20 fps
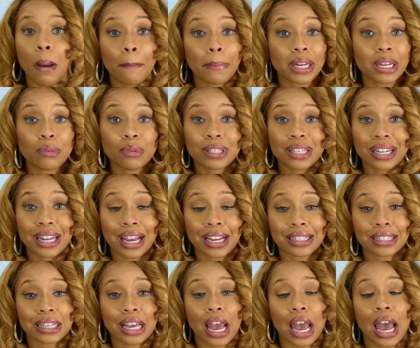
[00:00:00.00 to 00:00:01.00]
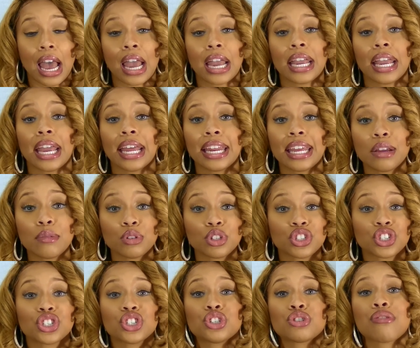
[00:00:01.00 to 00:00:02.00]
But he was a nice guy, and he was
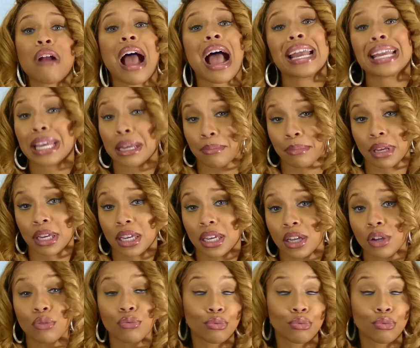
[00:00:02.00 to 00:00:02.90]
just trying me,